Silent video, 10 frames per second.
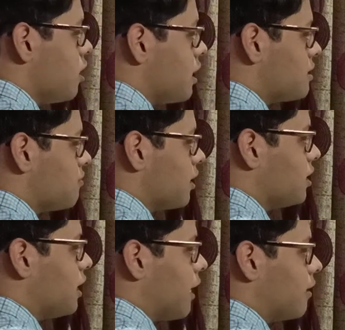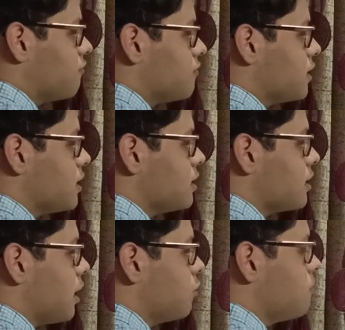let's write in direct
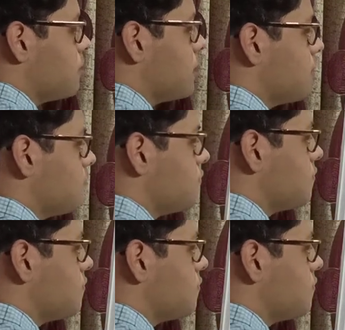first. Anubhav,